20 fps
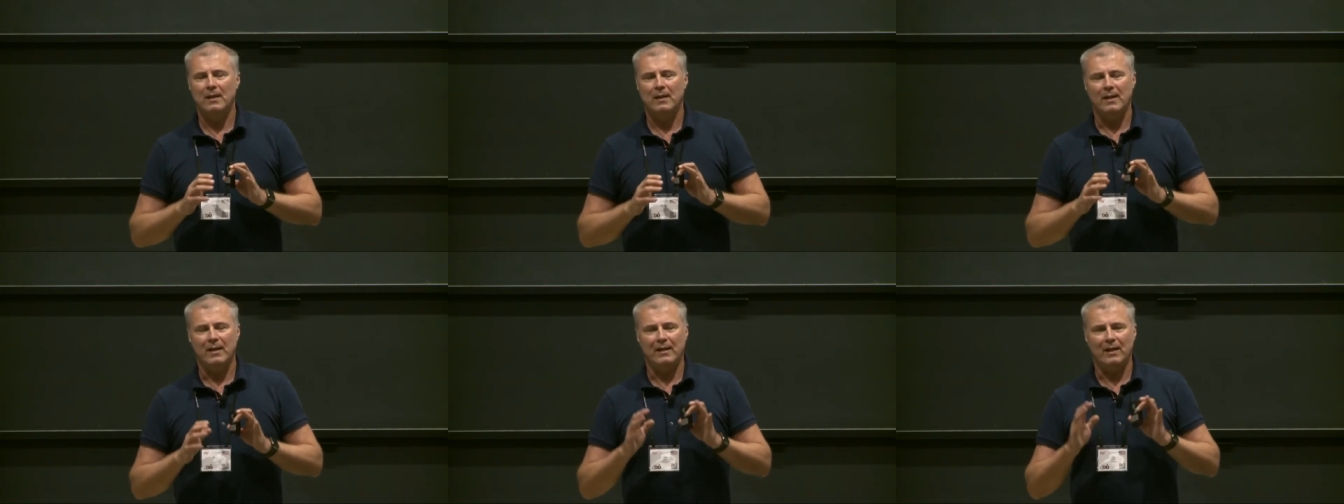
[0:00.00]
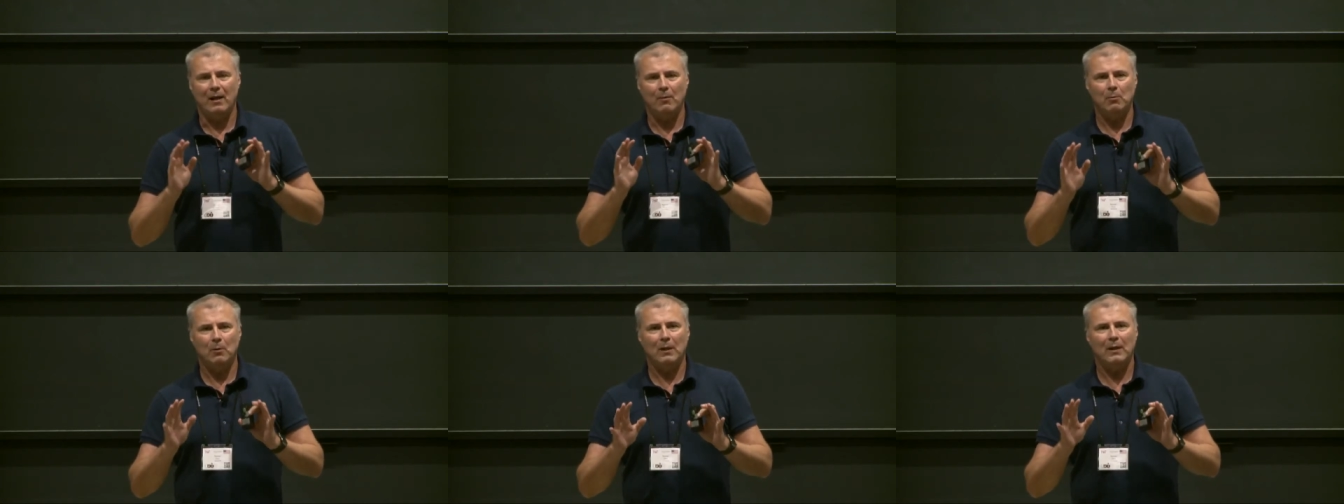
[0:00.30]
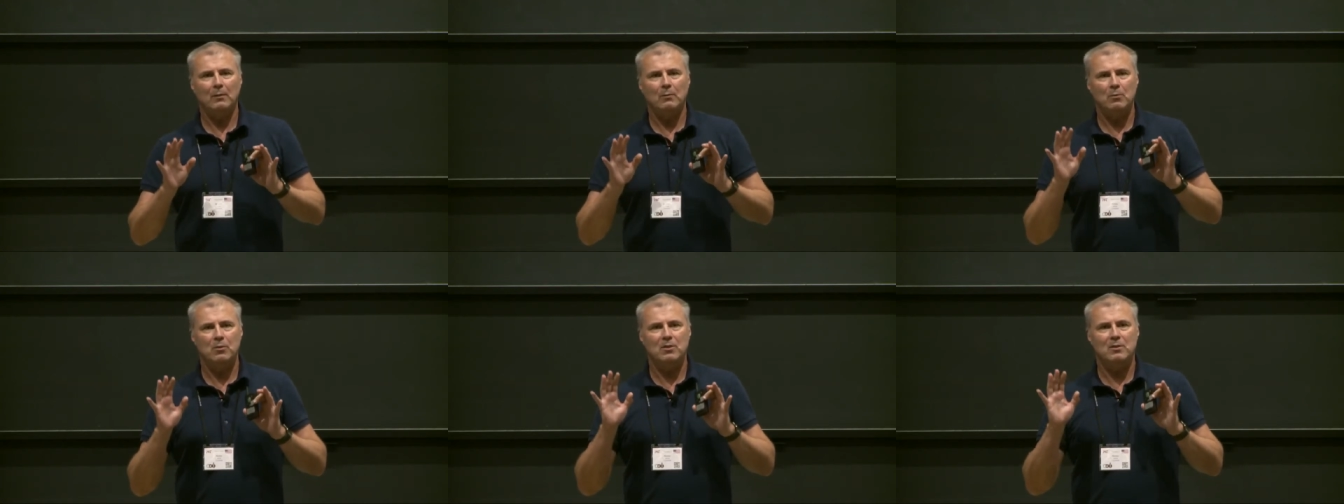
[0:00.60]
And I would
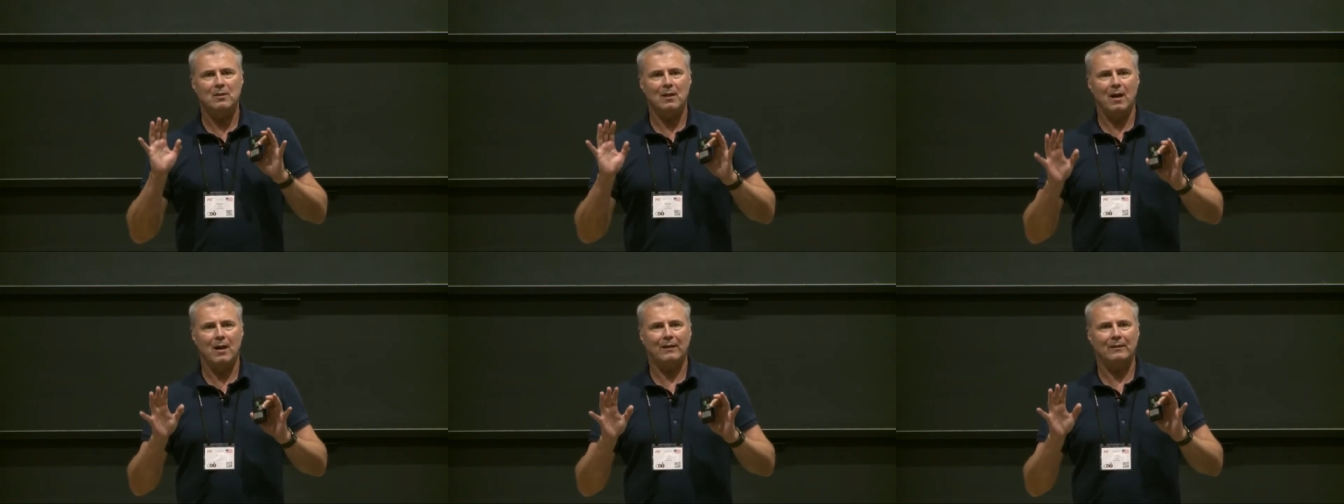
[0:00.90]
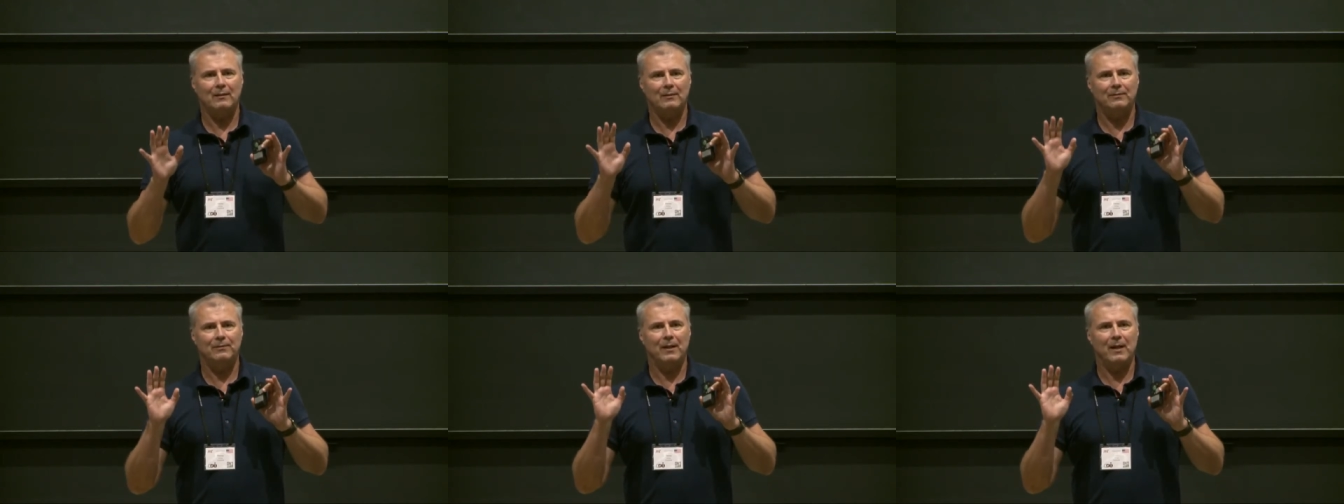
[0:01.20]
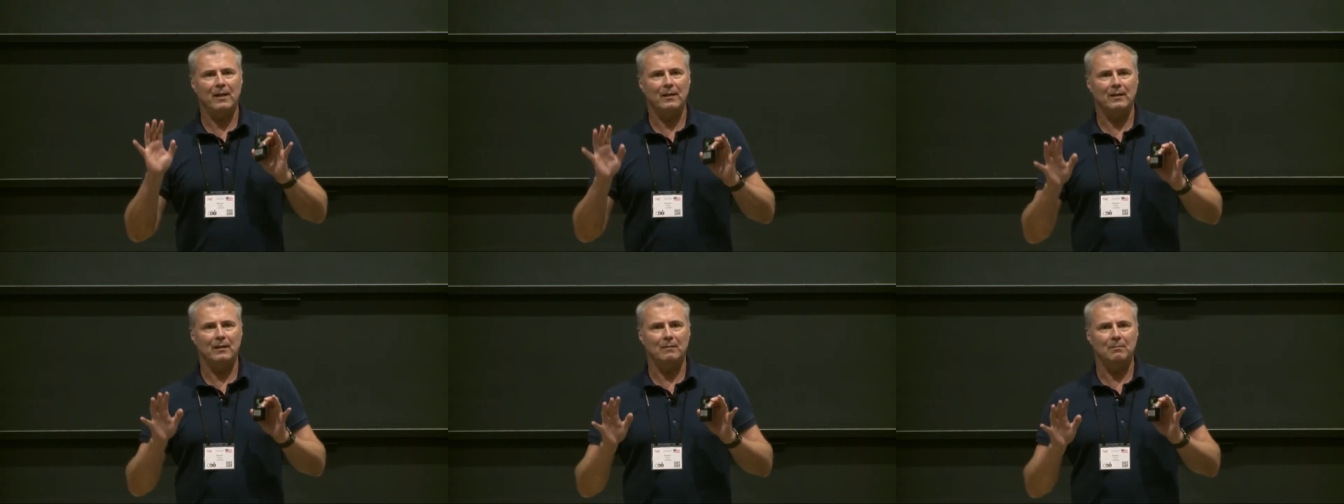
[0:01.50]
like to start
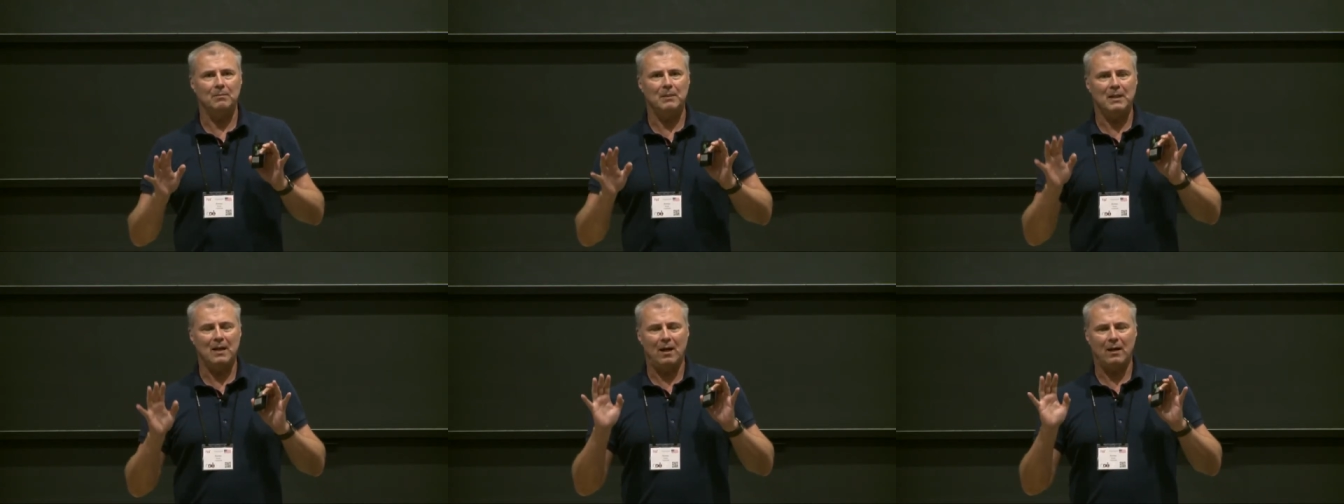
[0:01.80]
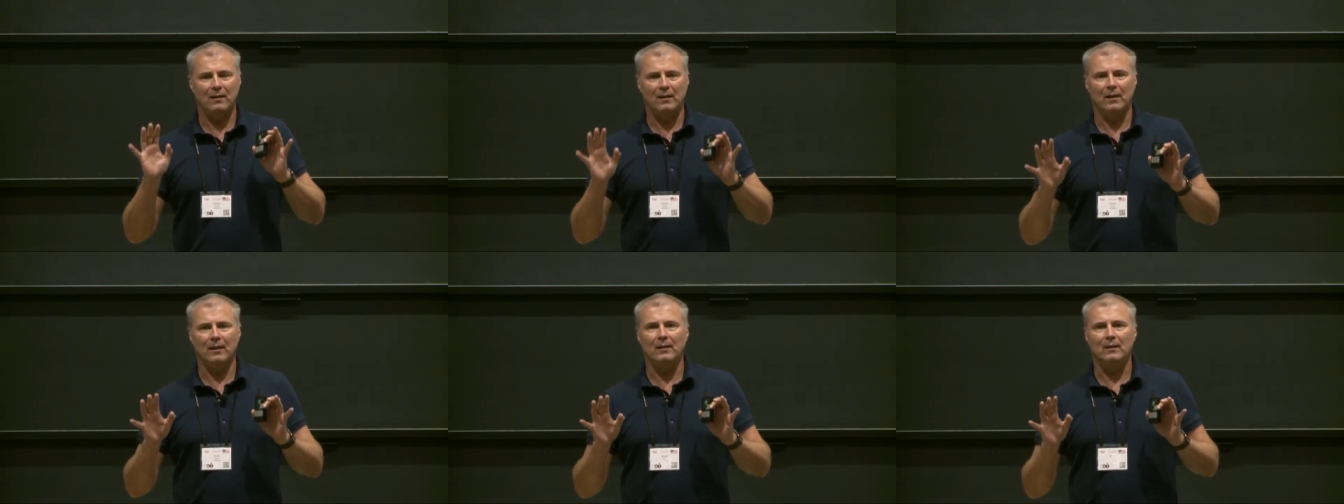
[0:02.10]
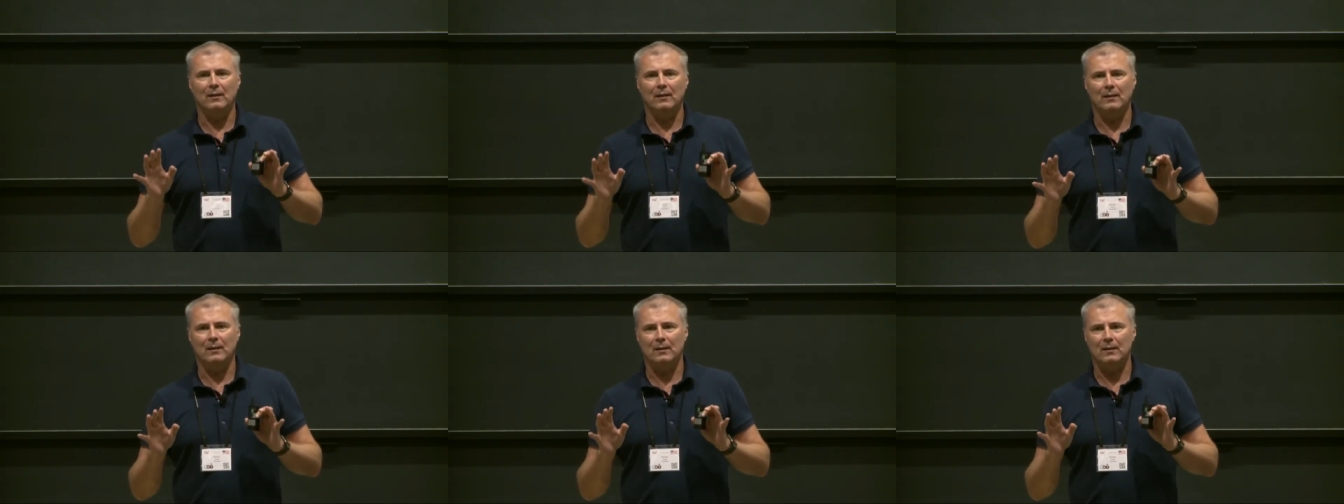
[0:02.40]
defining BI and
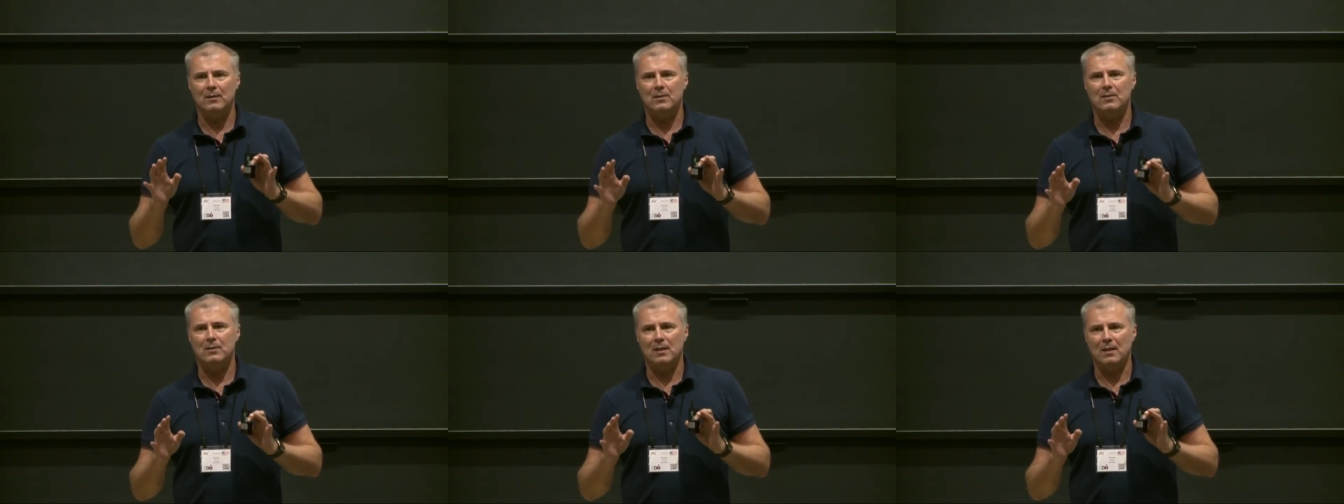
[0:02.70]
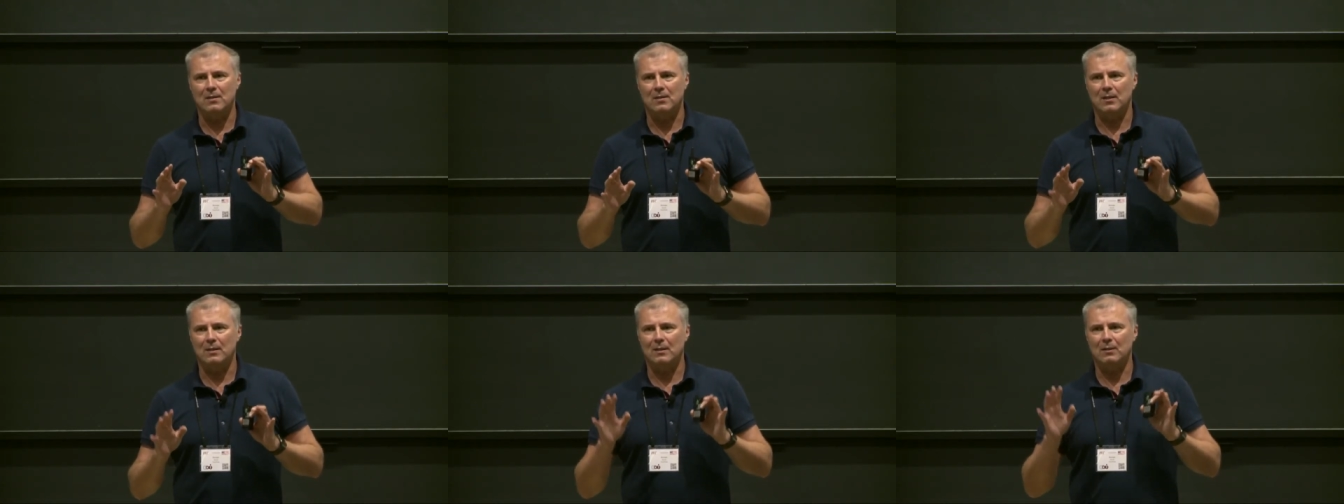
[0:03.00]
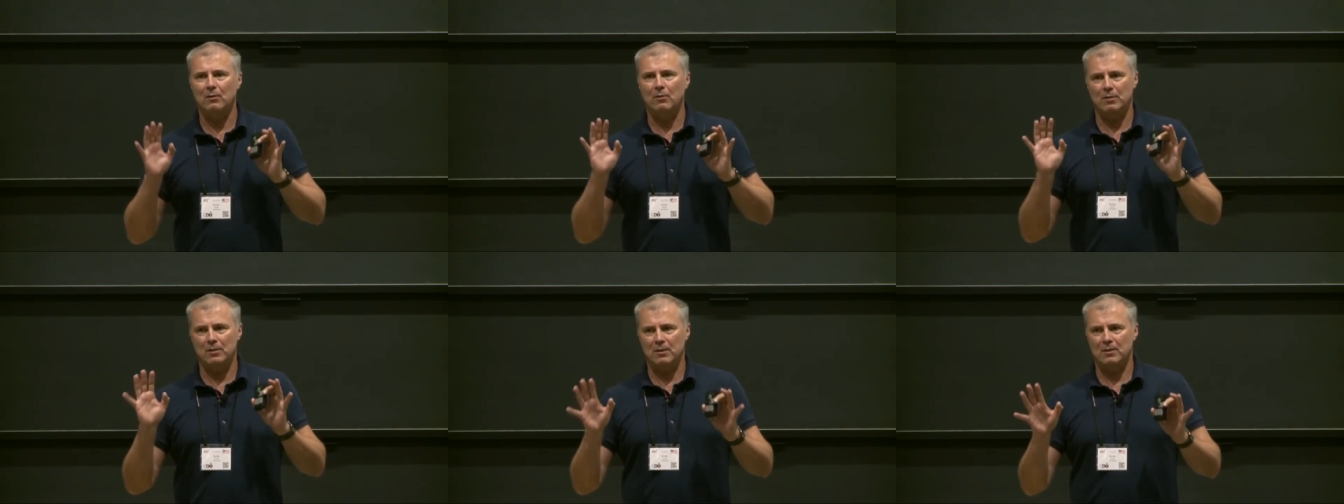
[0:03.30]
analytics as an
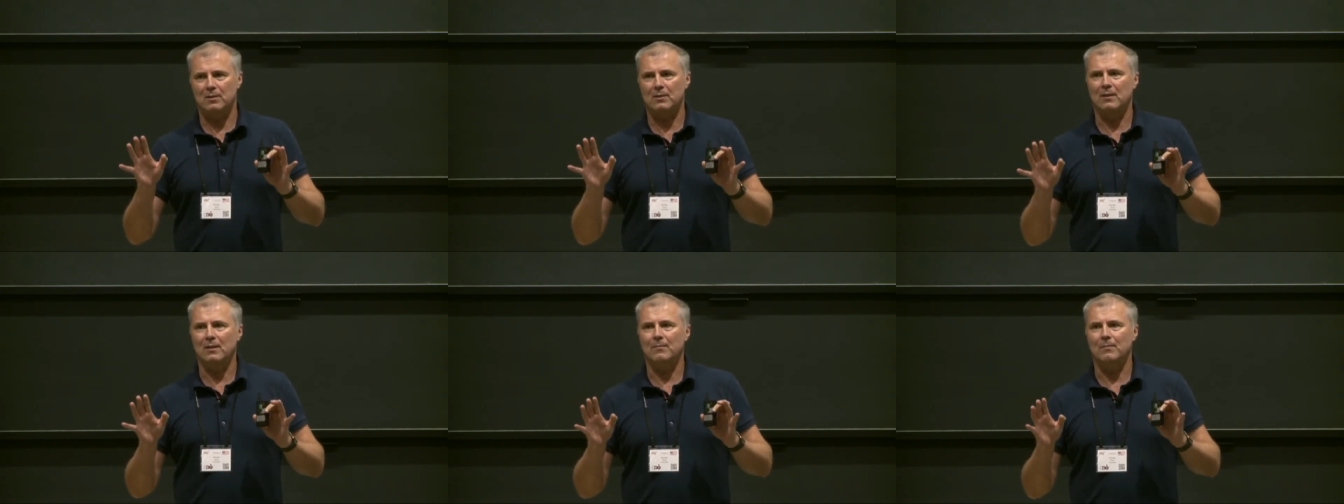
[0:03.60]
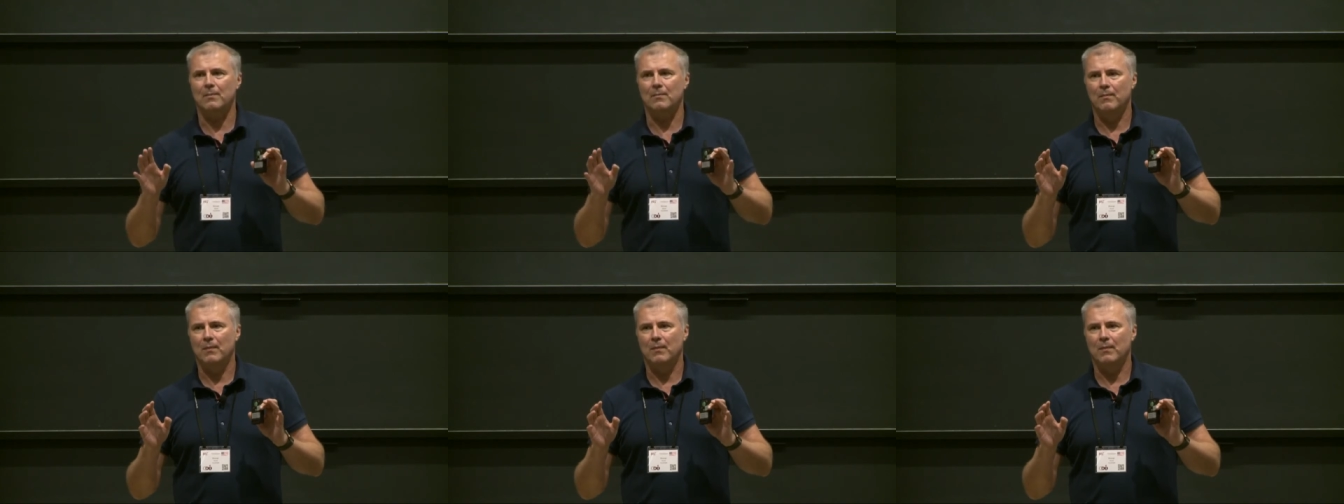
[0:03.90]
ecosystem.